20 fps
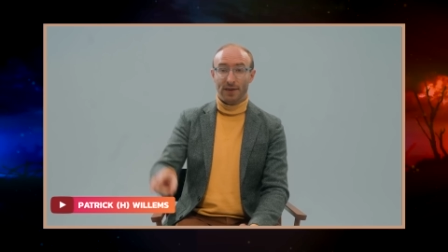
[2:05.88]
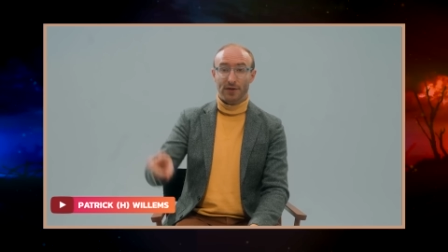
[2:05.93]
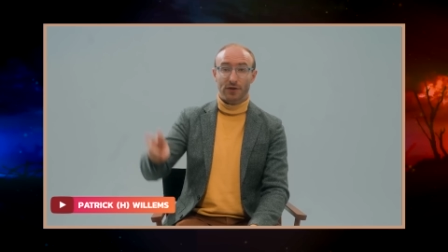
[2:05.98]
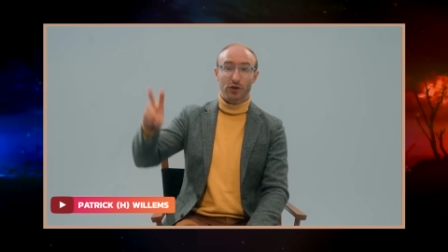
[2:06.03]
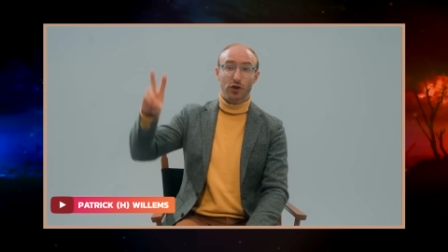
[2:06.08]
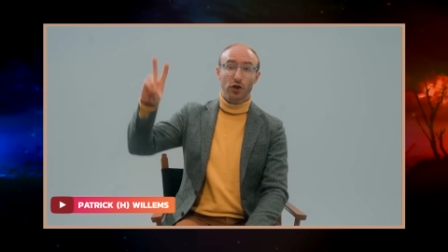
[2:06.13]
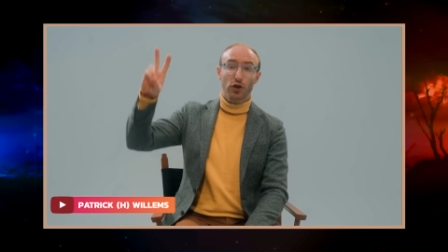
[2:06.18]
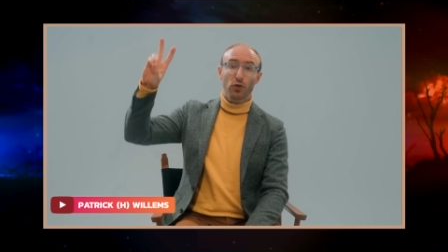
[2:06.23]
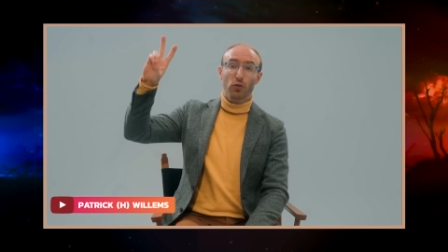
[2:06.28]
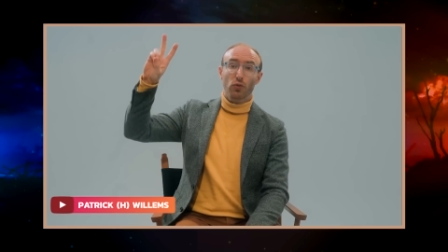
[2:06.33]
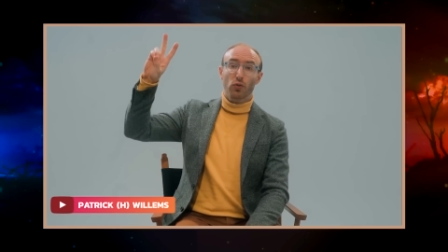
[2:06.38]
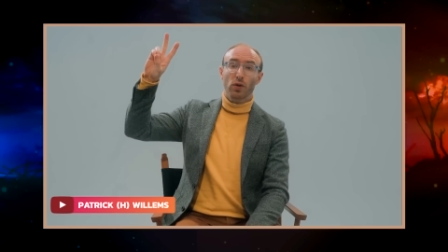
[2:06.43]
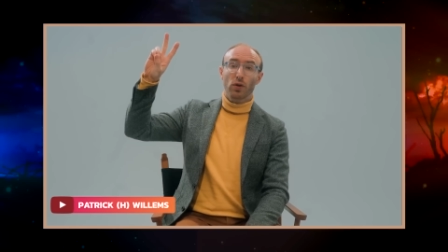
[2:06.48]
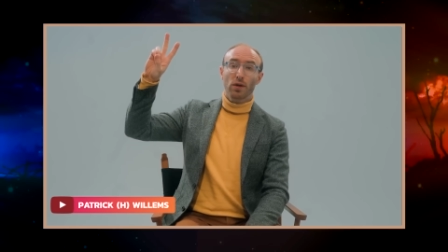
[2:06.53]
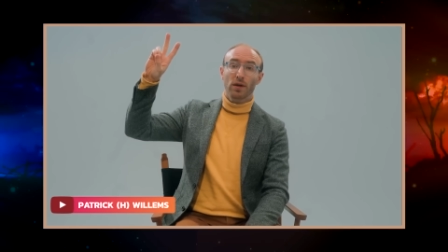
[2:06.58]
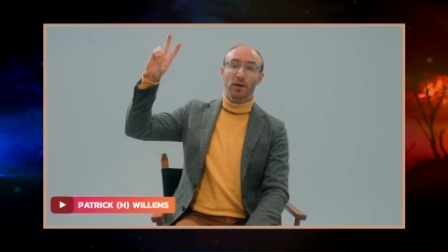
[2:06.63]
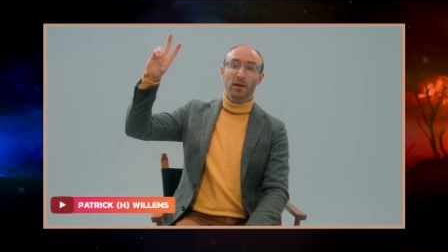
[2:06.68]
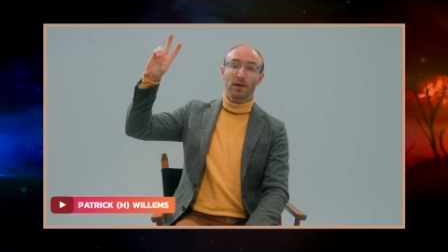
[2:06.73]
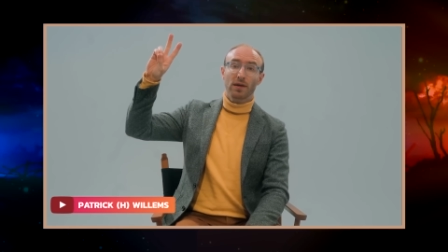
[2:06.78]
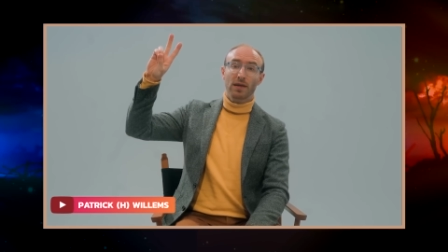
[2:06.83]
and
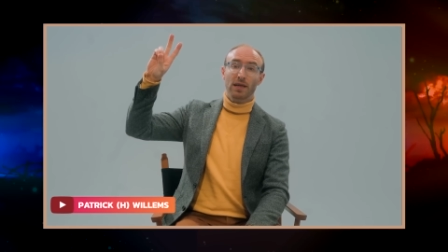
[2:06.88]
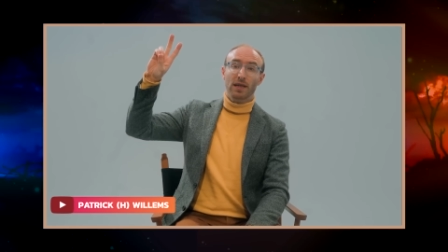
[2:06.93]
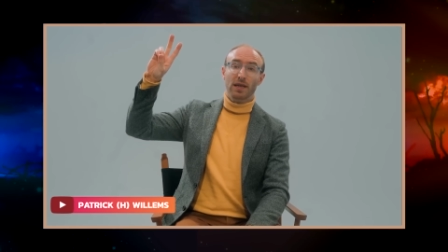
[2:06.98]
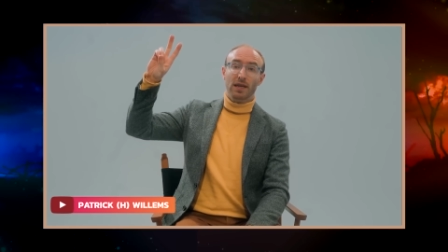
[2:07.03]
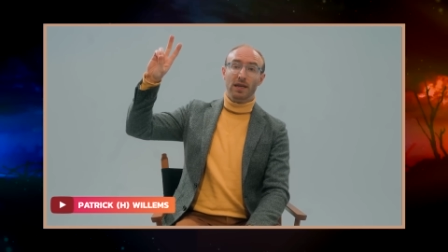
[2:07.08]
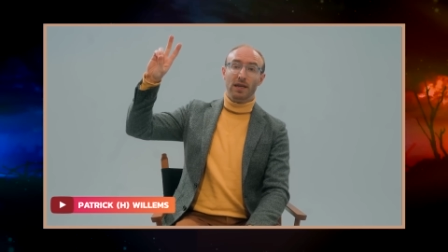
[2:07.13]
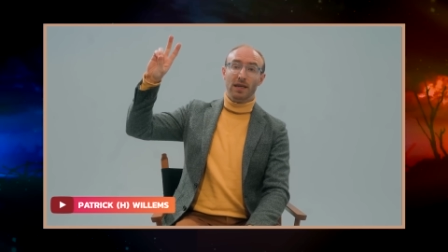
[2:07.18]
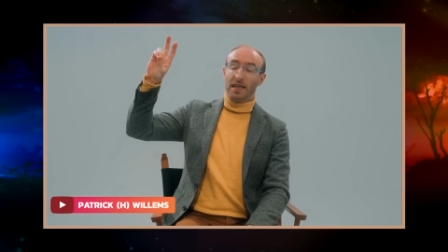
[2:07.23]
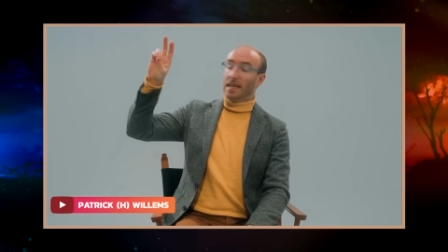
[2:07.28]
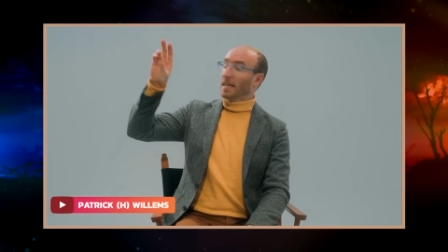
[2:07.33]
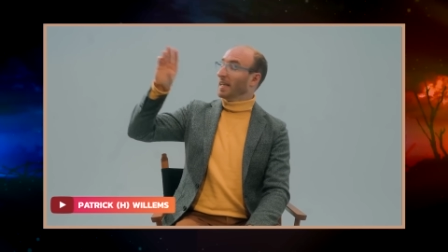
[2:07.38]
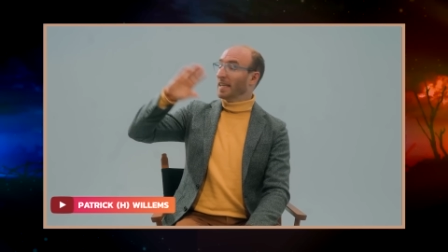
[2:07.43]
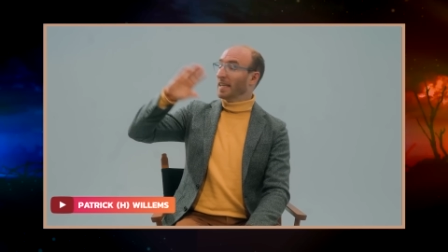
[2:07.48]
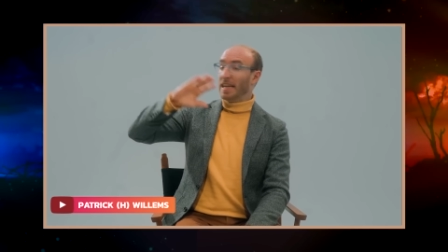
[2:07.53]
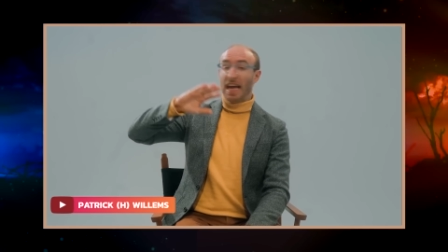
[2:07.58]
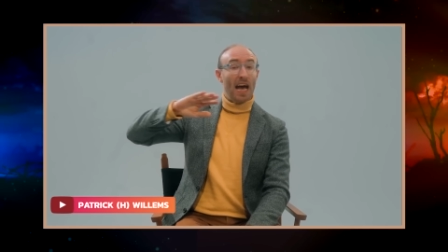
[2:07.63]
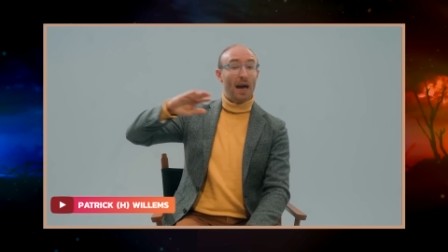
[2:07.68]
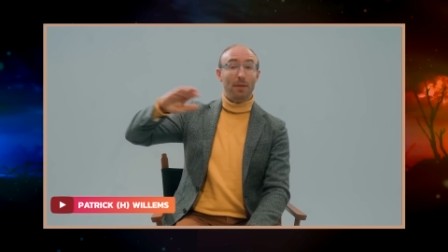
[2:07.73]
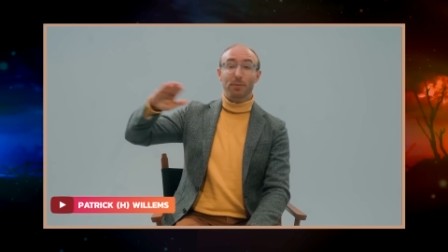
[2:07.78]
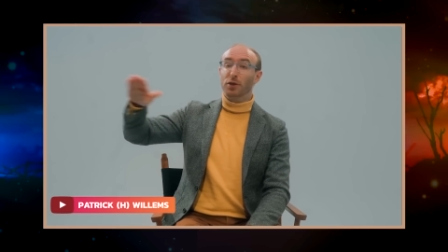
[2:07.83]
two, it
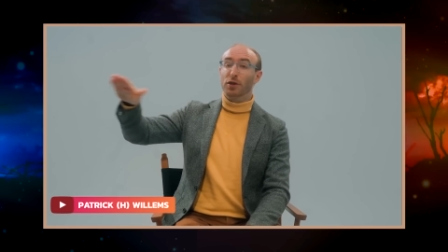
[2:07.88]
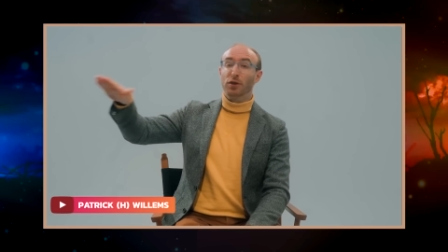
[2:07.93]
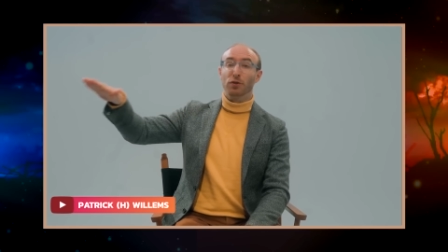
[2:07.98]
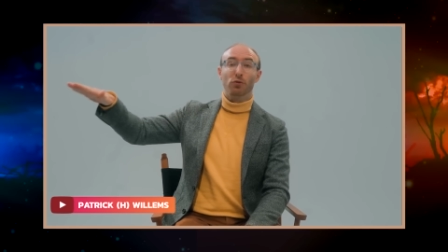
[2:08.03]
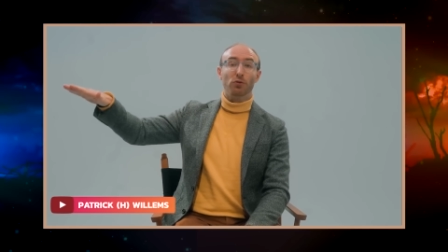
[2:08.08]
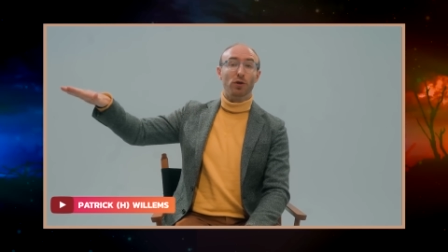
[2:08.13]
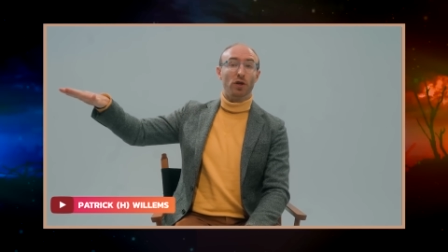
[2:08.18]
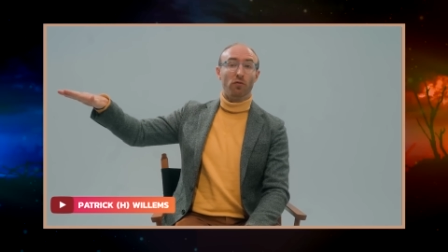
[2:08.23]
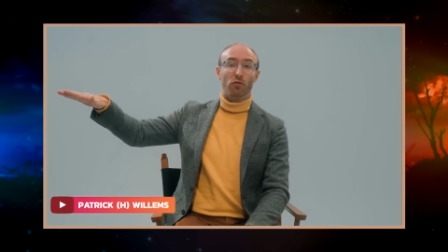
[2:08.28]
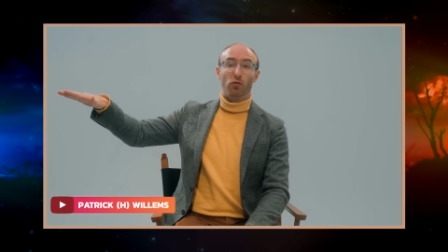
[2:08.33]
absolutely